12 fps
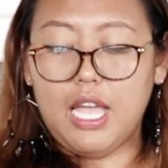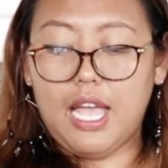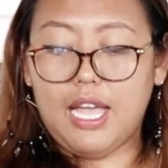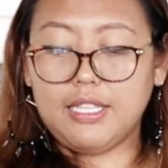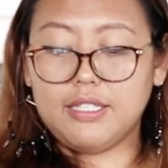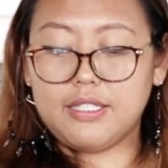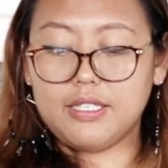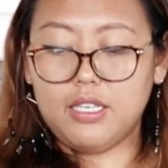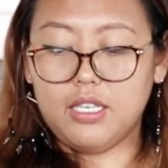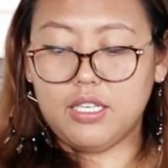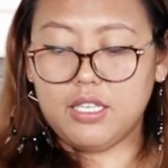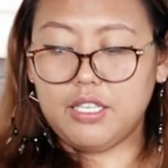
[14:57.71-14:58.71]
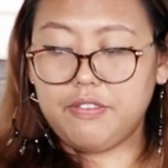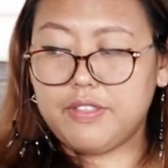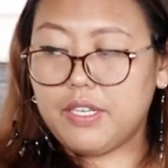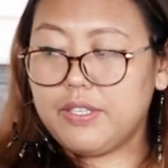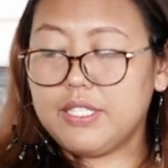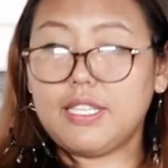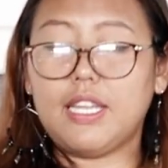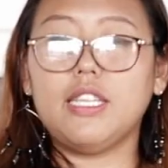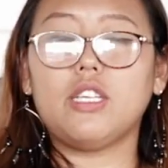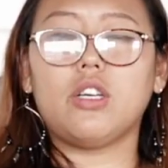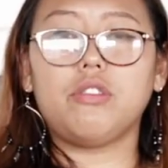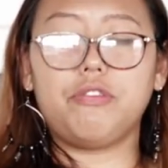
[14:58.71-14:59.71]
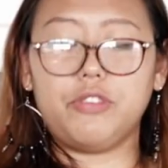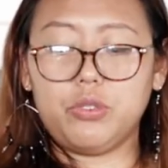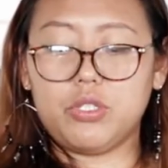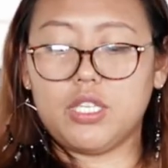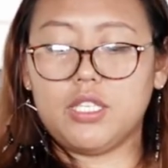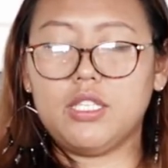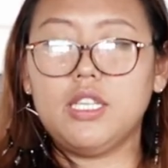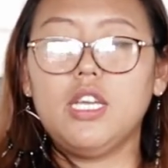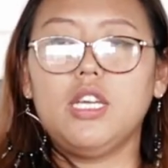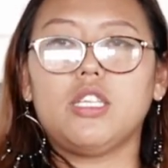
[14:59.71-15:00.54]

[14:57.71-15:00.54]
And if there is any confusion,